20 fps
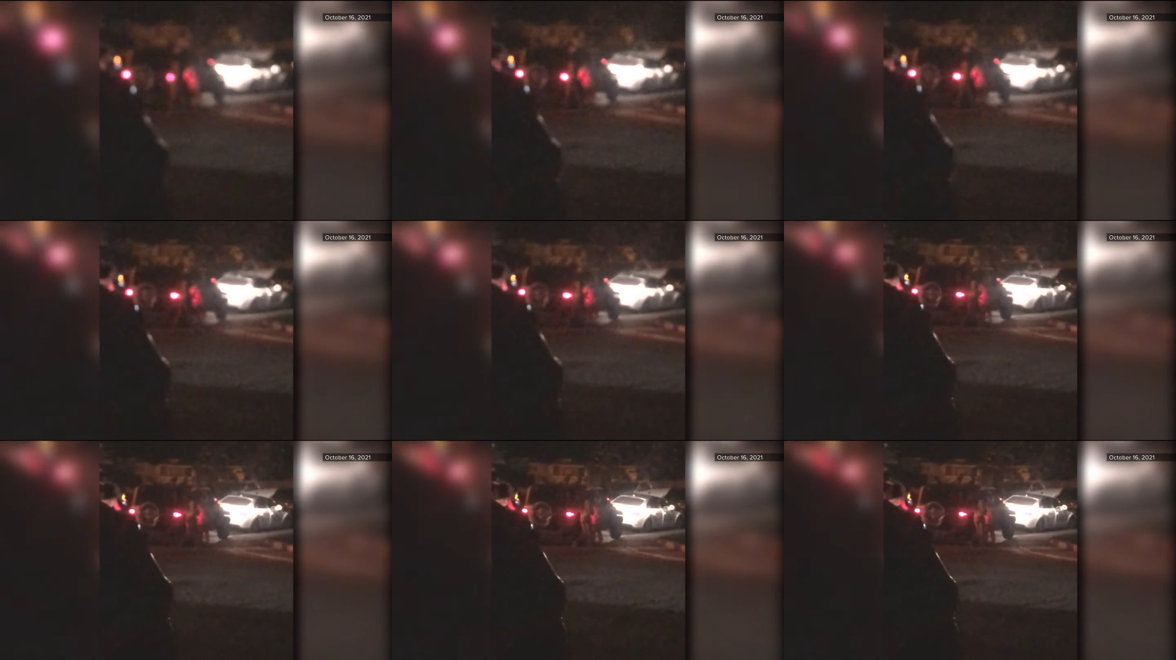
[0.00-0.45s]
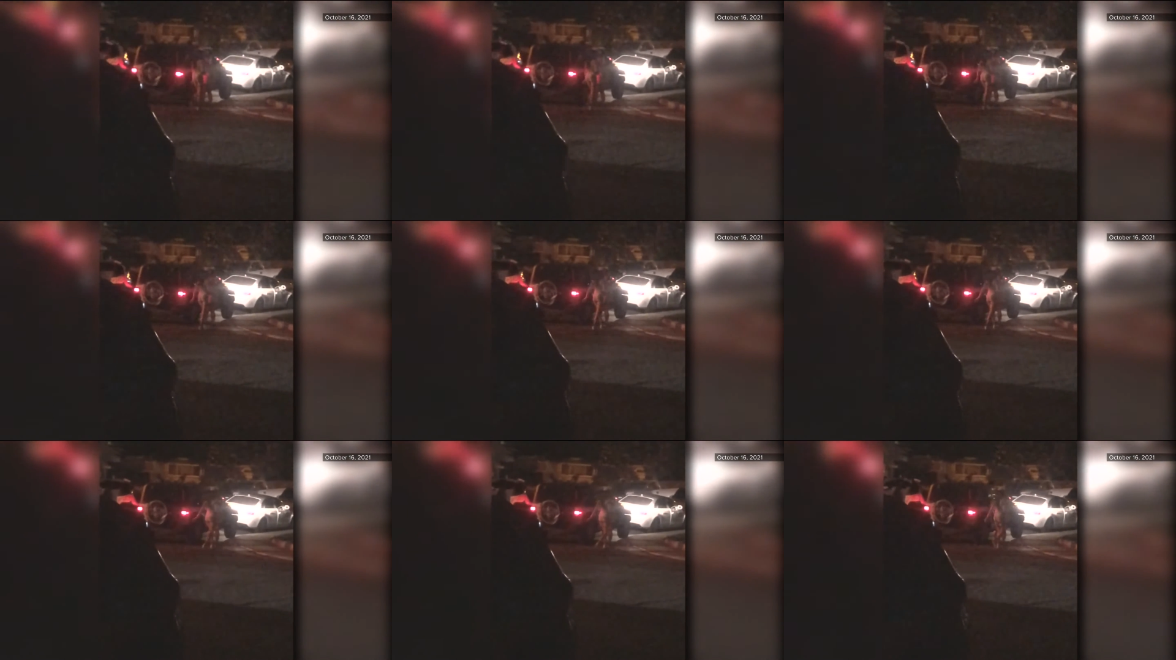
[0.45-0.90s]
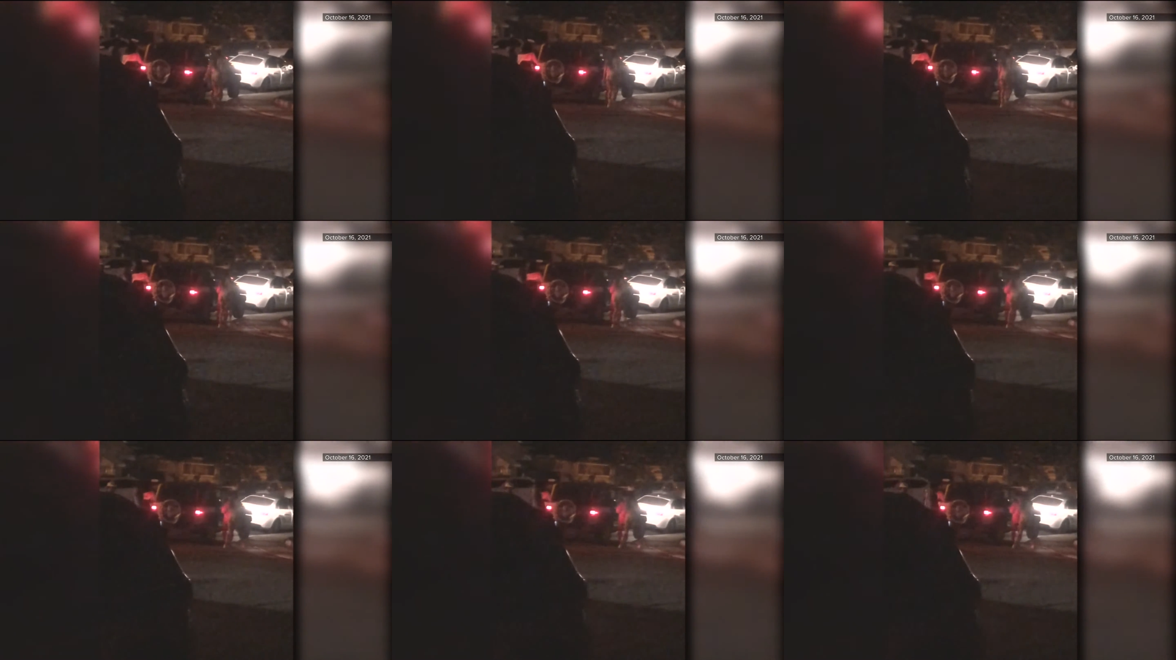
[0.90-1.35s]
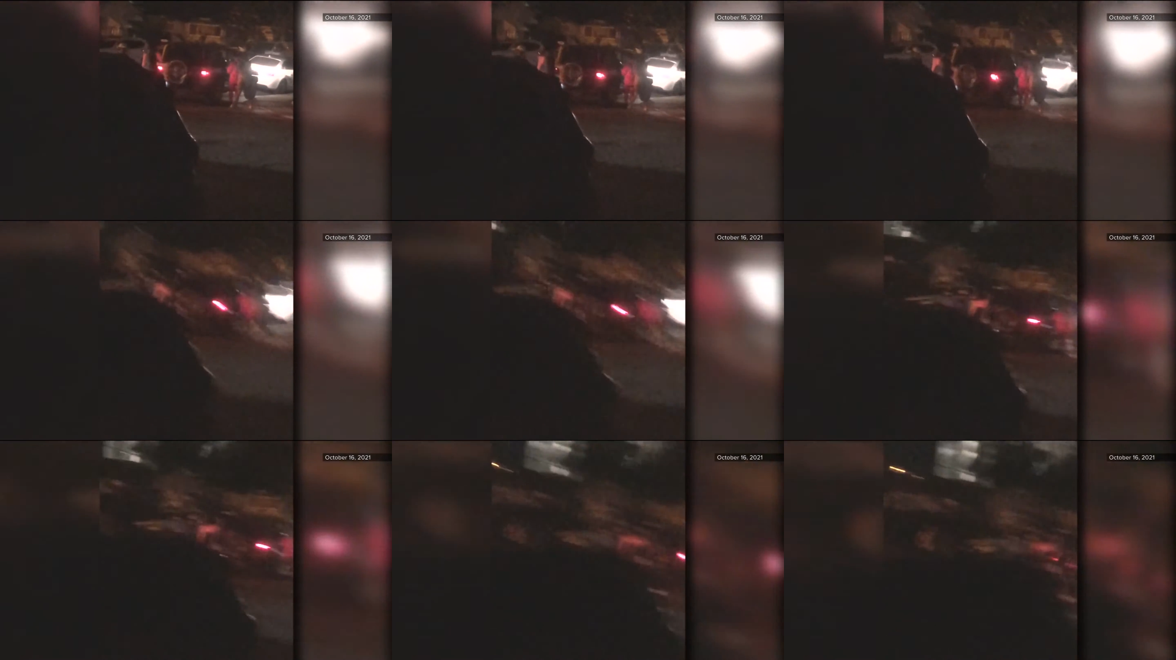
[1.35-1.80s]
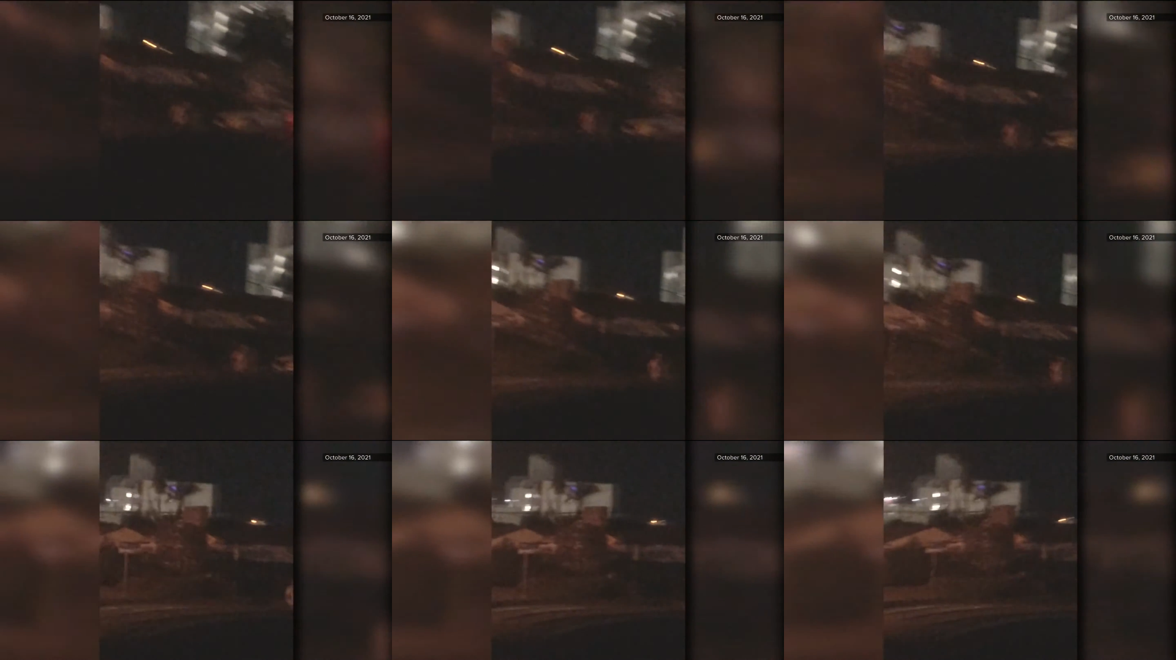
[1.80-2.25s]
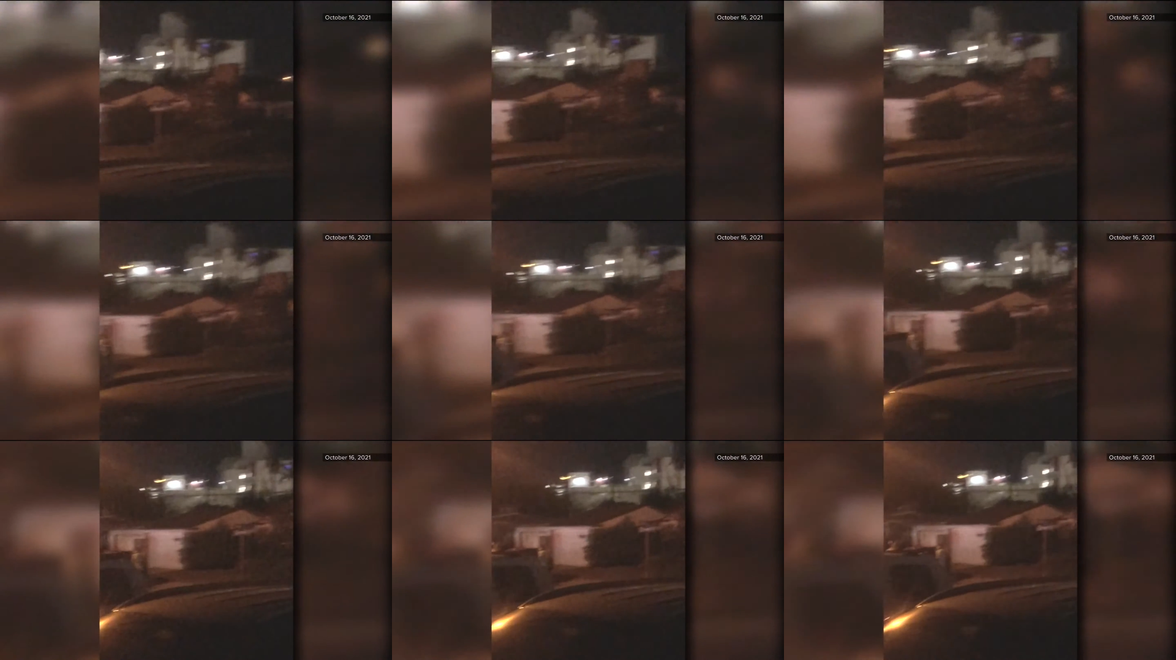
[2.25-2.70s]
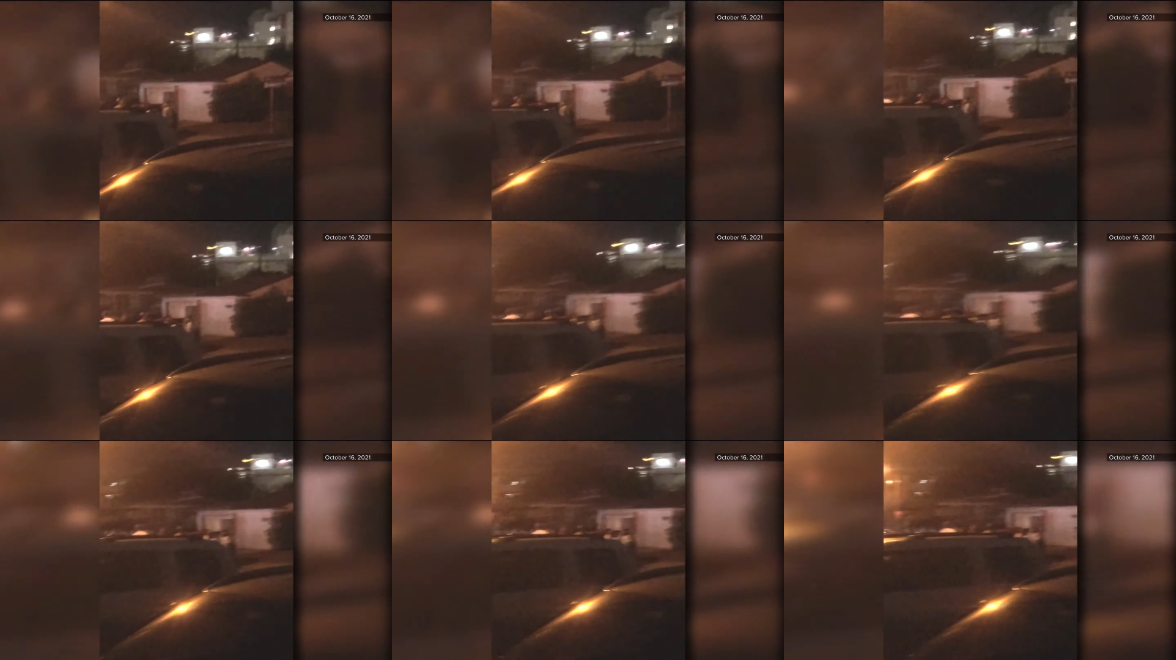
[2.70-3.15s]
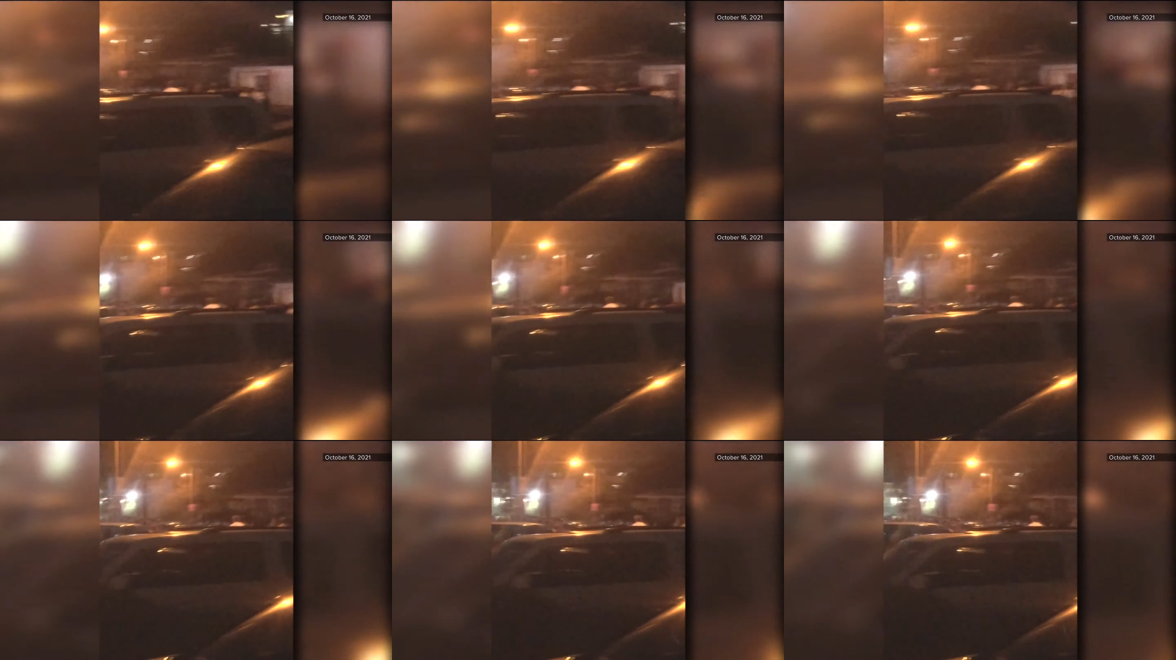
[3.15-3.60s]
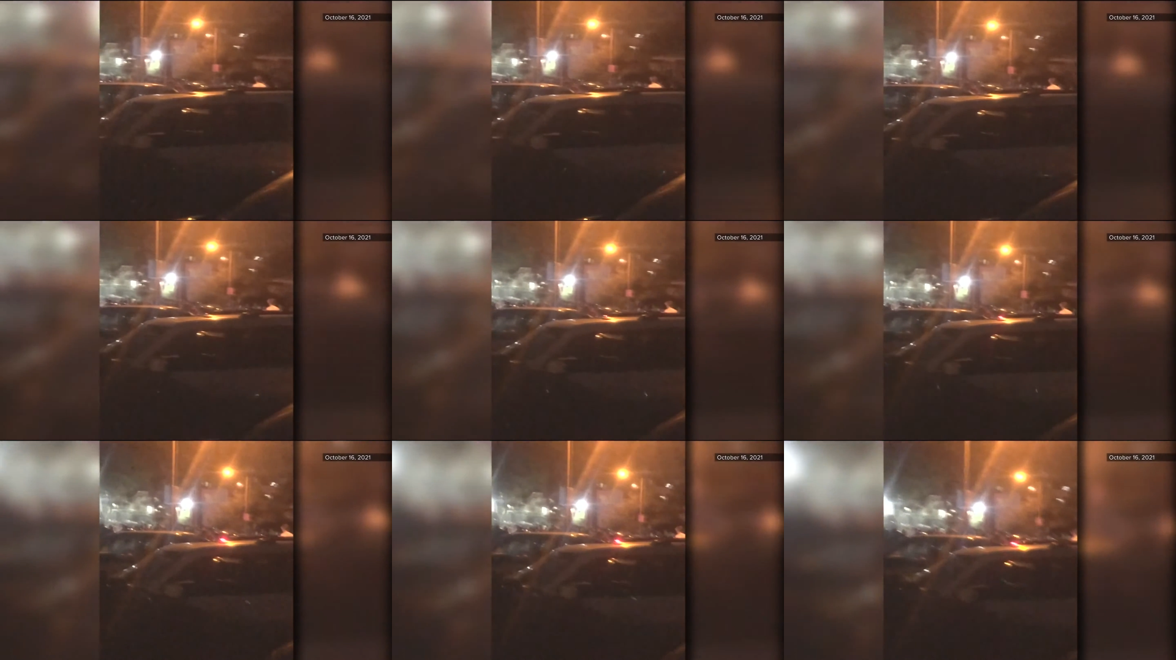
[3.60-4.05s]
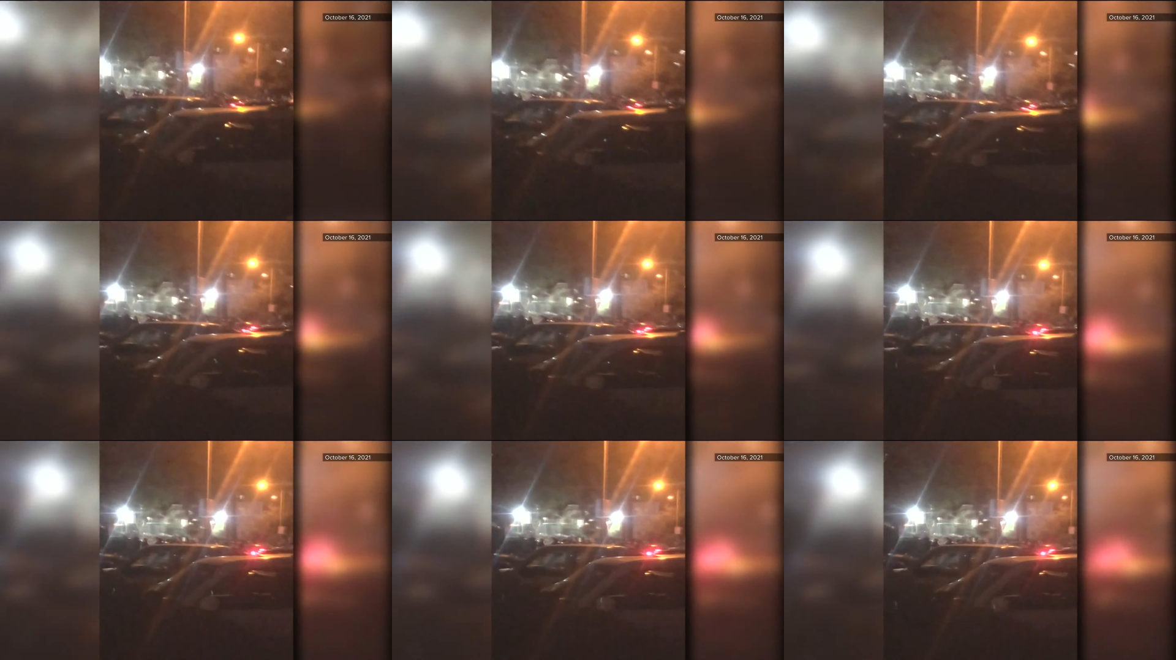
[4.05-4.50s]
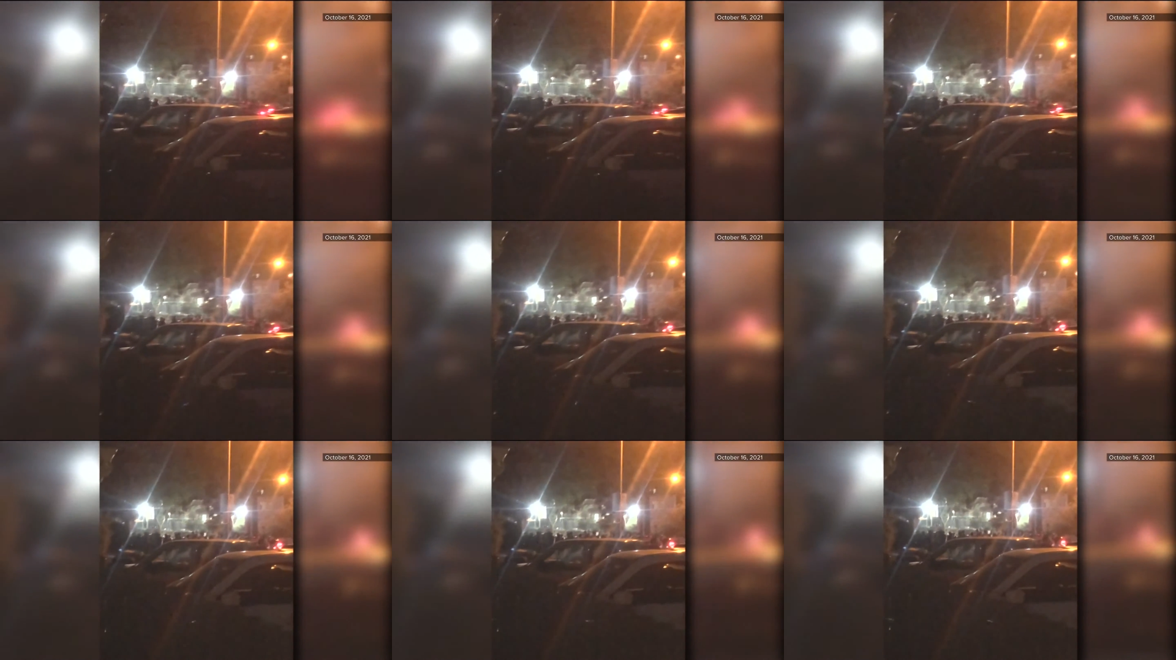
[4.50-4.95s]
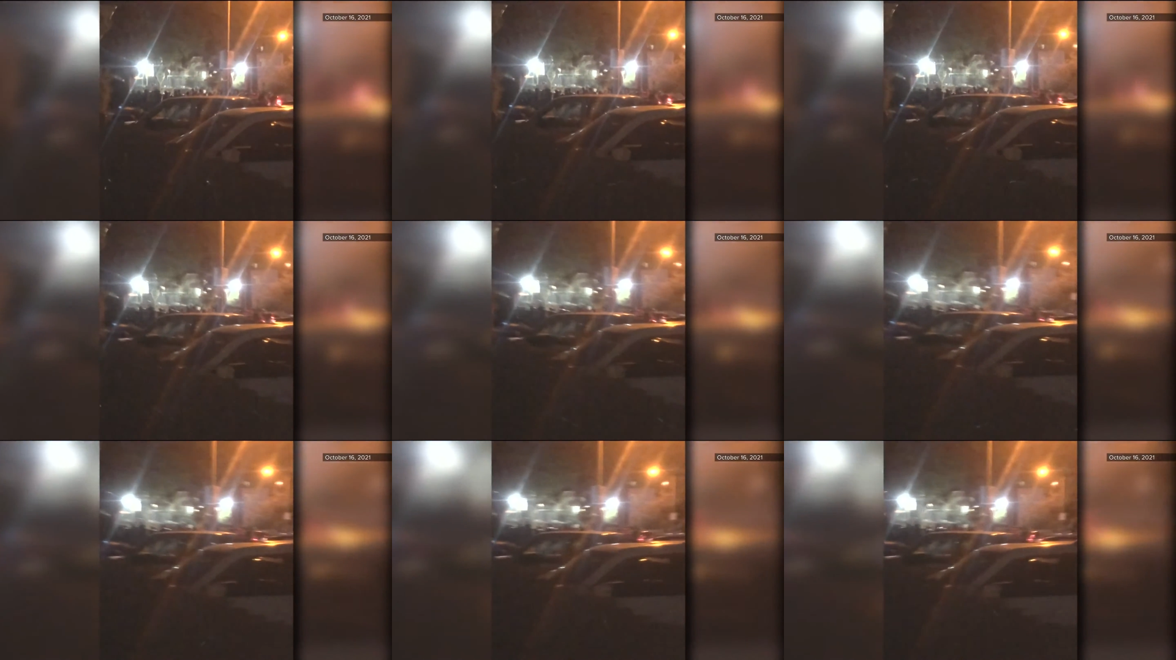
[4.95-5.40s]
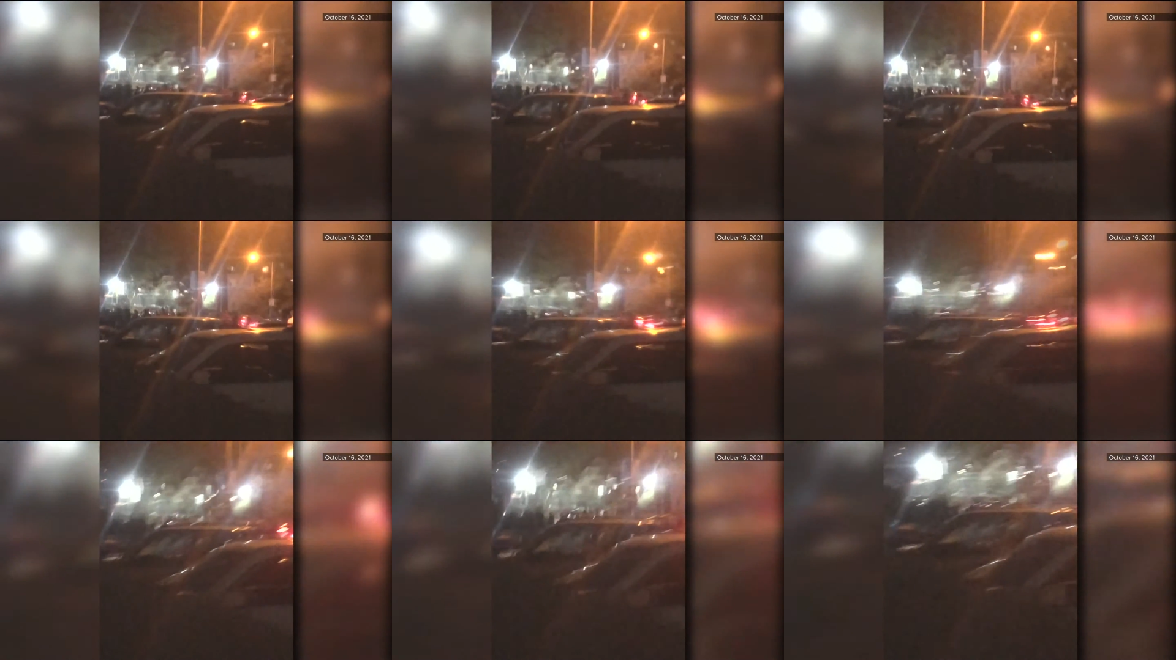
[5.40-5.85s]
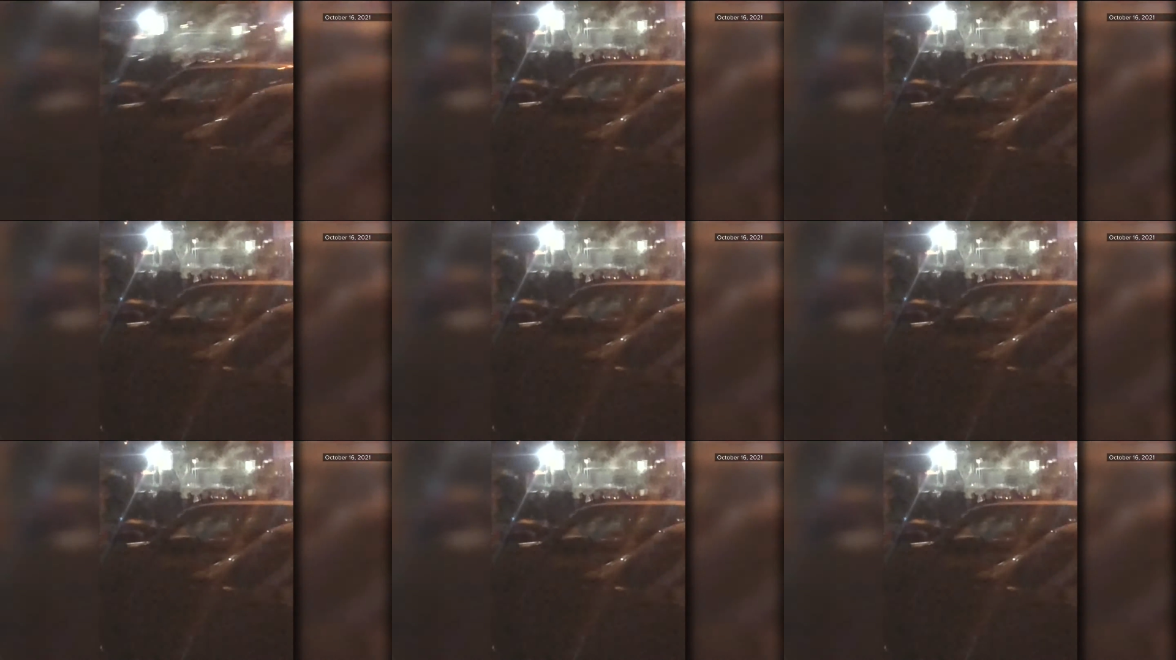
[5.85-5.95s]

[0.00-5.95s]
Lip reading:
(no speaker visible)